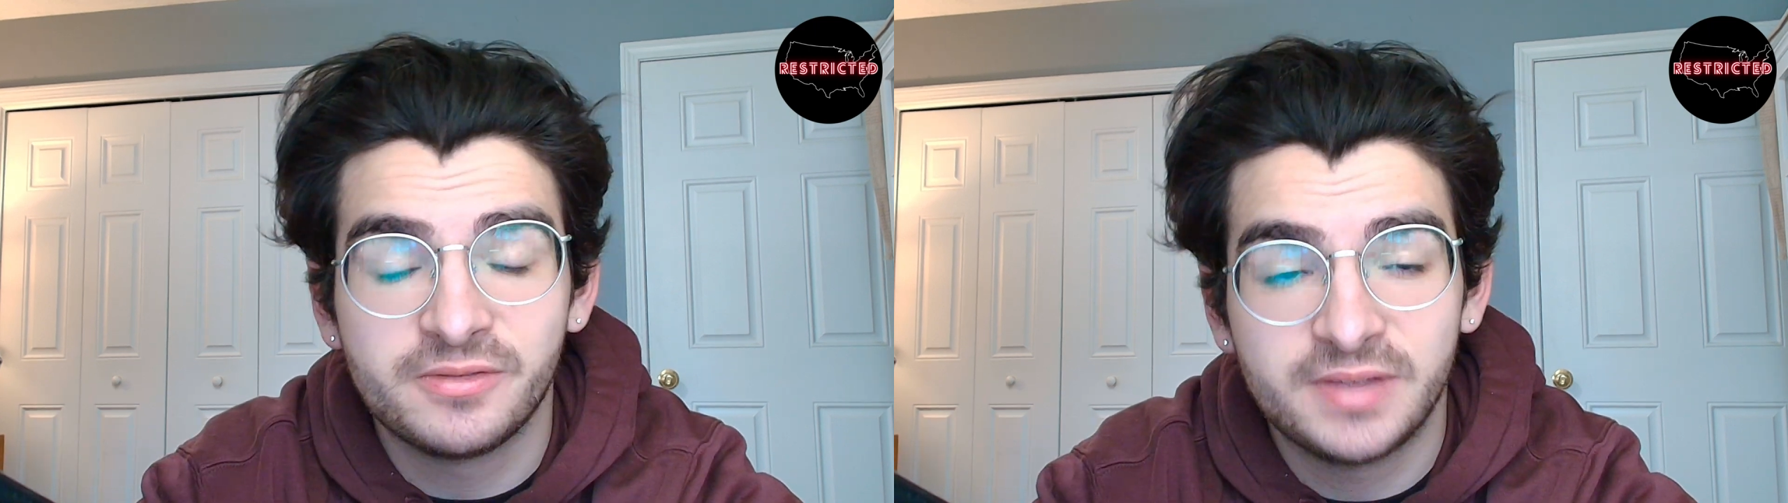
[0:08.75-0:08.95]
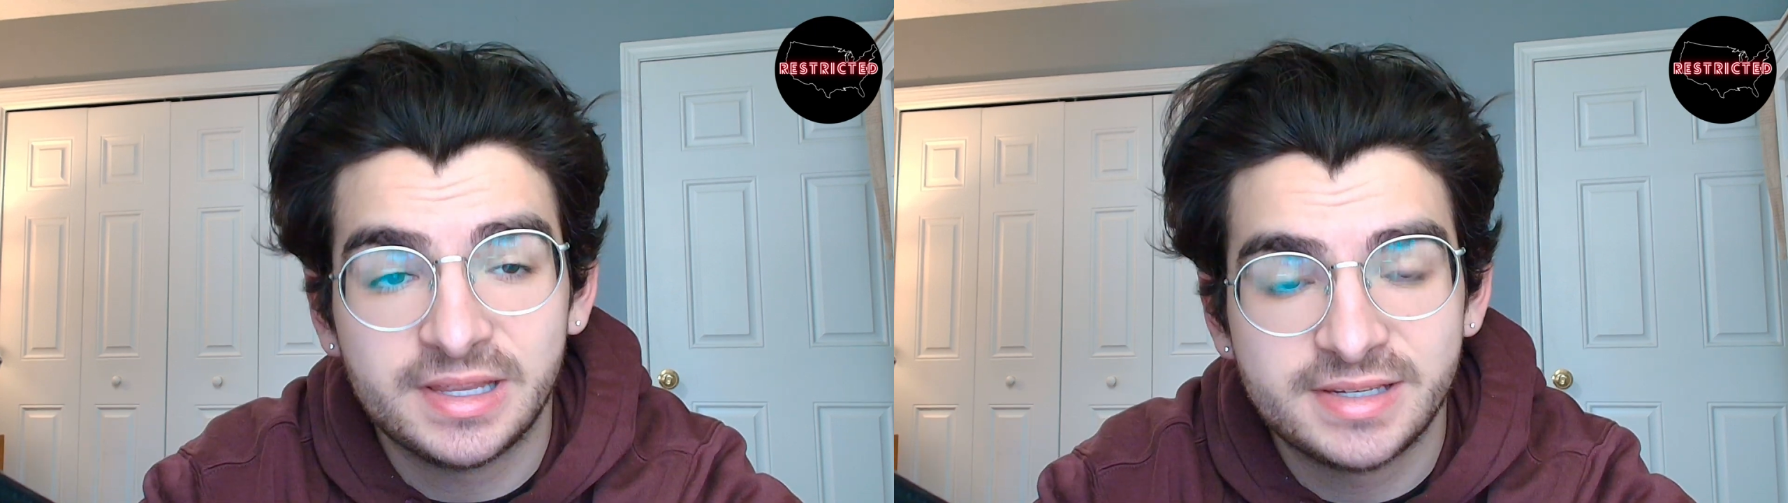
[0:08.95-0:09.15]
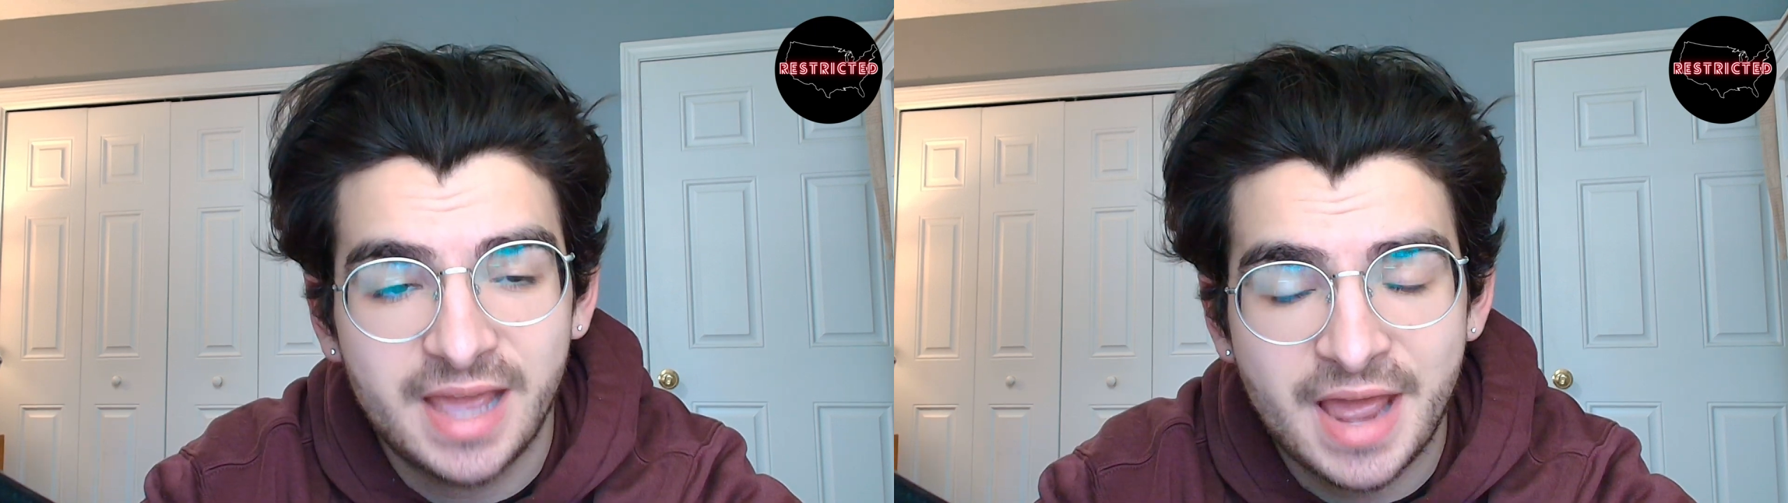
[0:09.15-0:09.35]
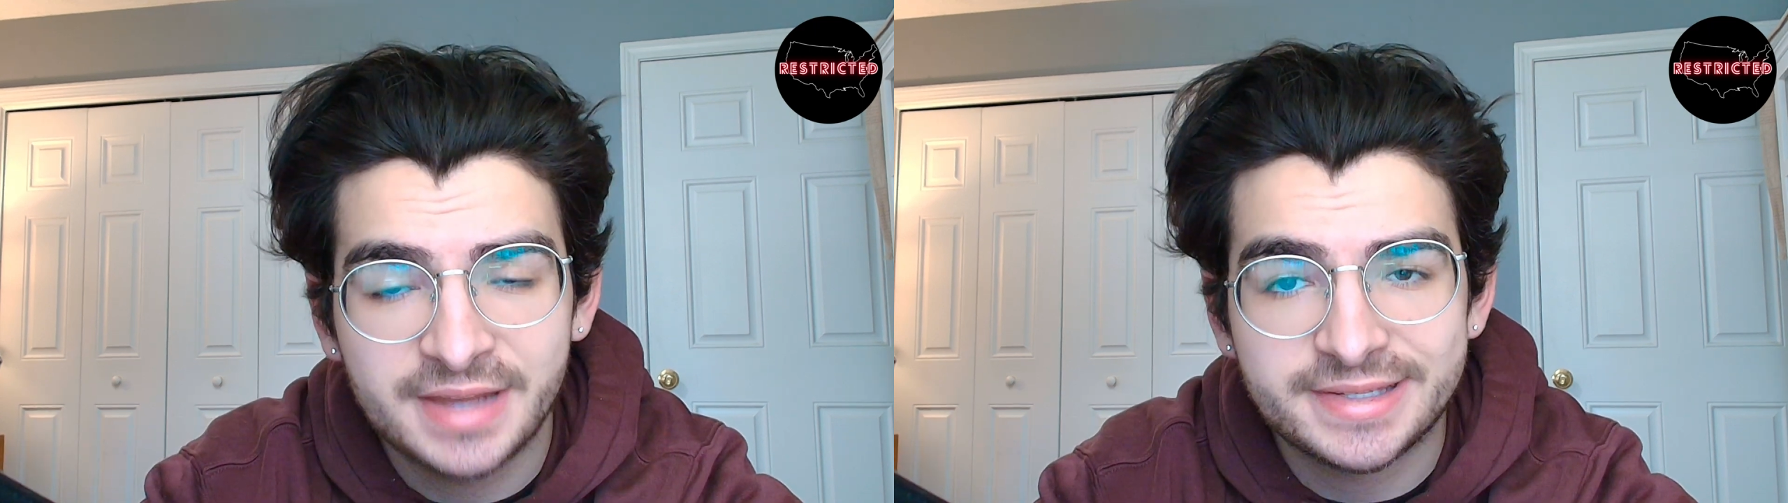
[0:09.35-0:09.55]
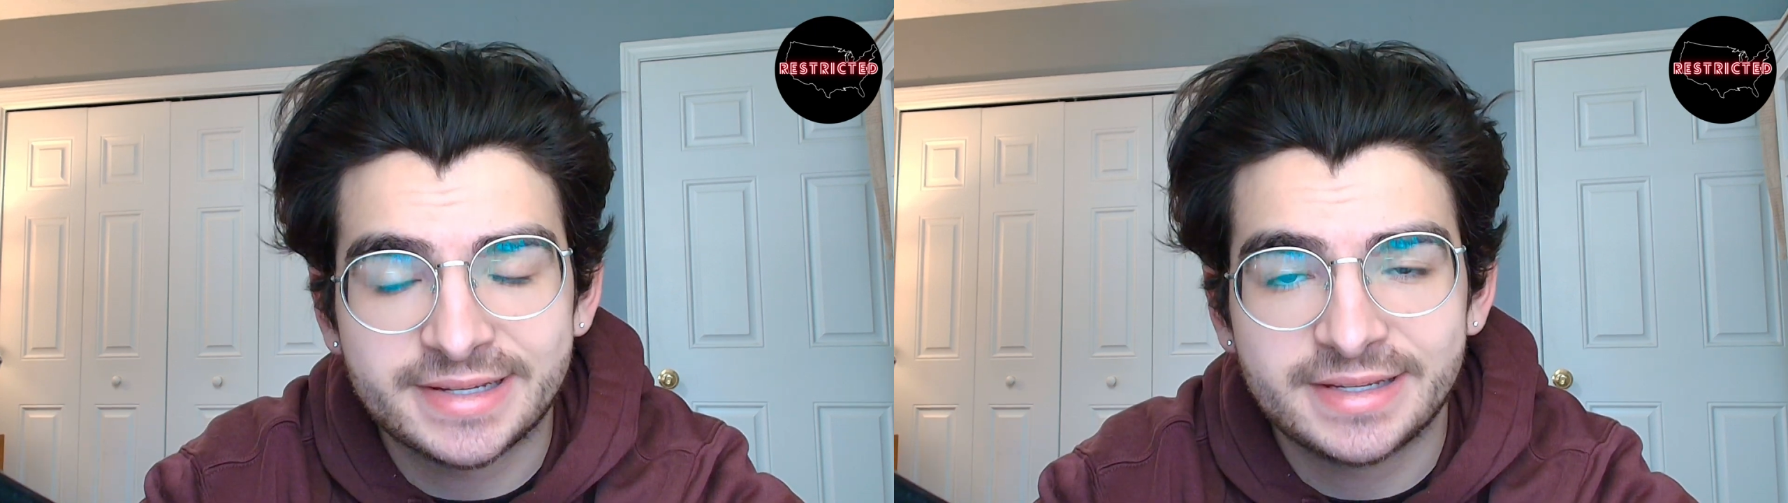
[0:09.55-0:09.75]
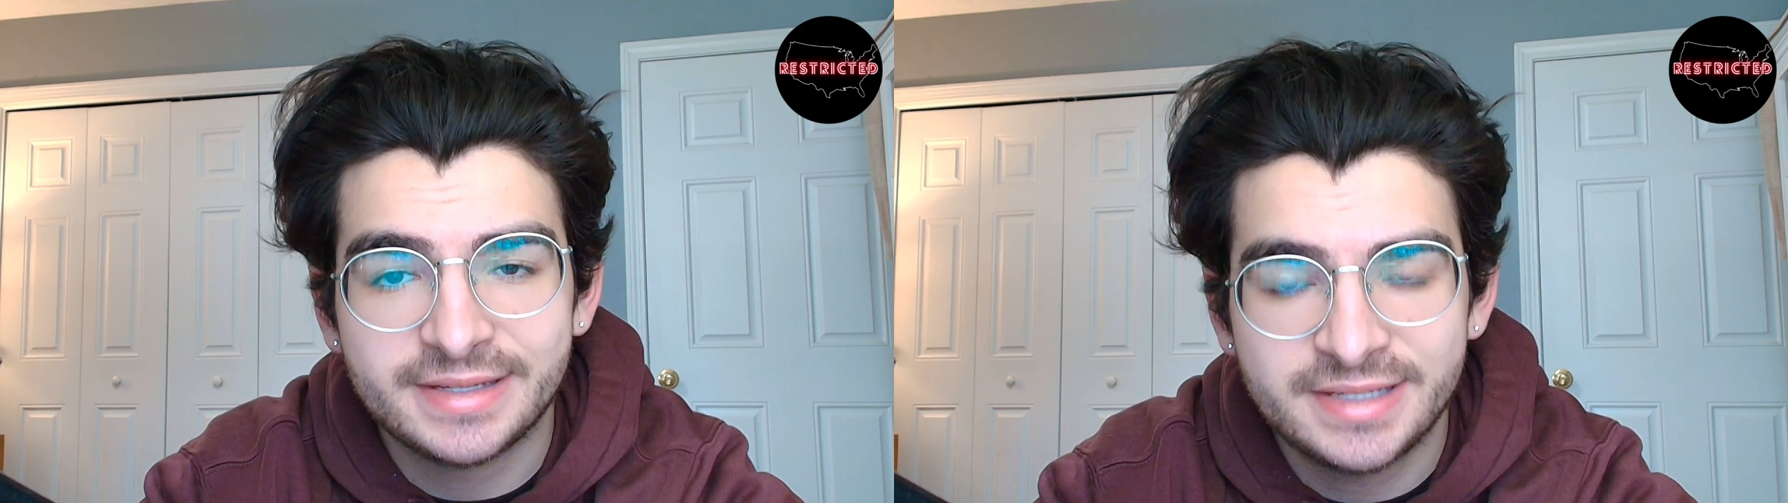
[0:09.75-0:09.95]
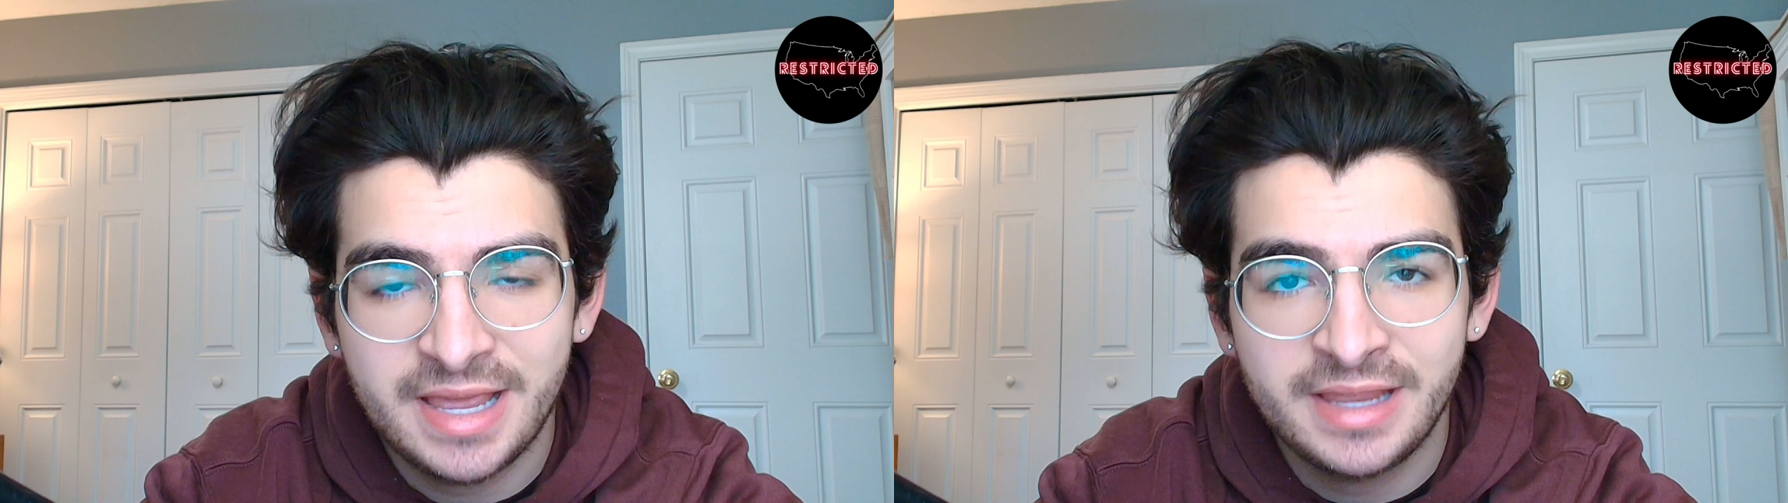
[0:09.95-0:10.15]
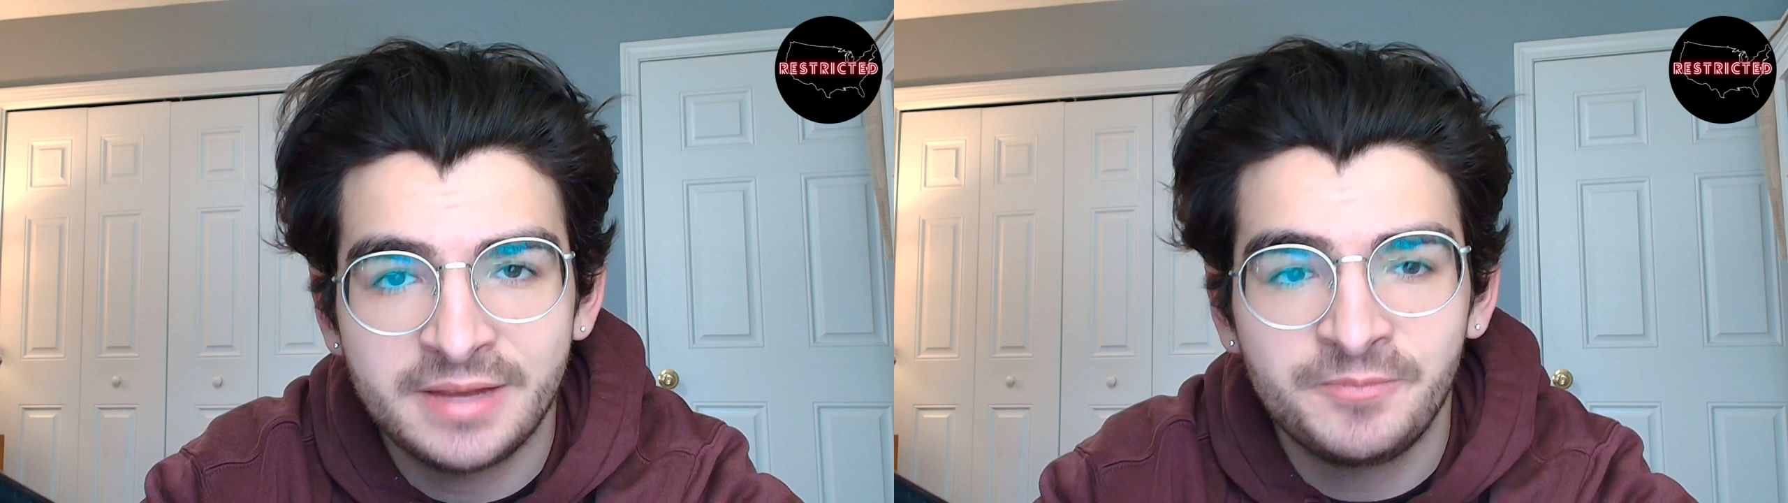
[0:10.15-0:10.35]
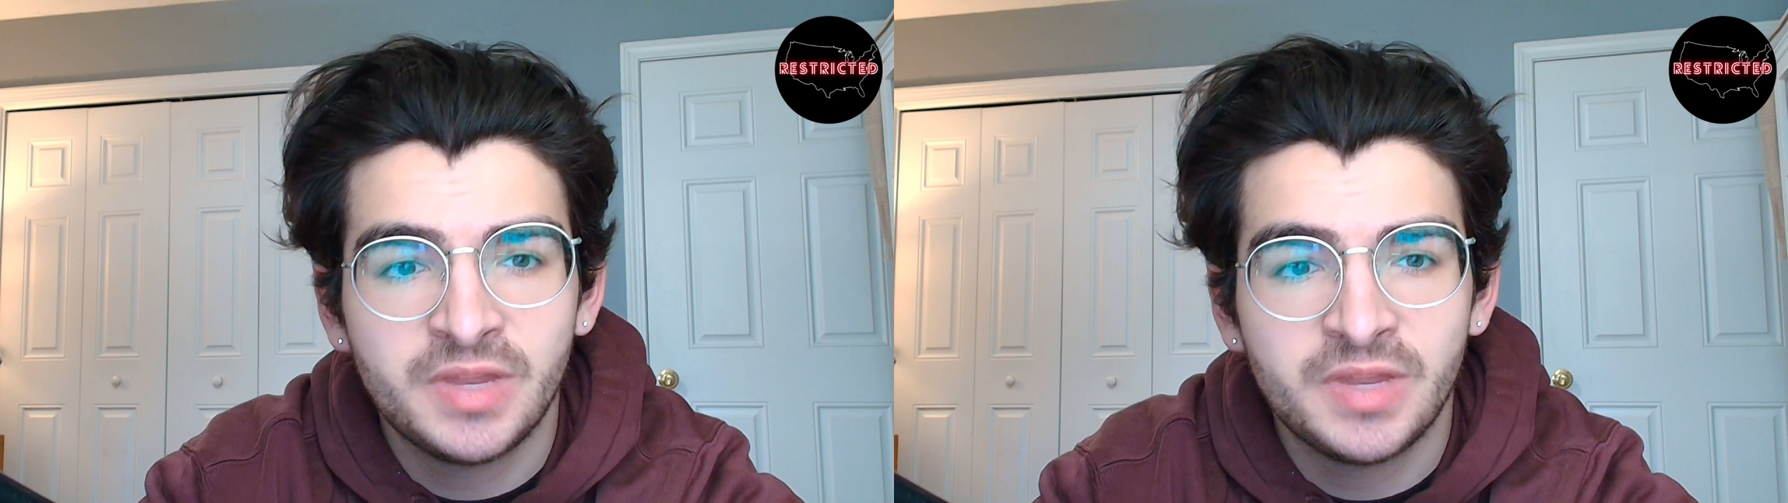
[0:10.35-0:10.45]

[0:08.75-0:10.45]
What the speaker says: fantastic day.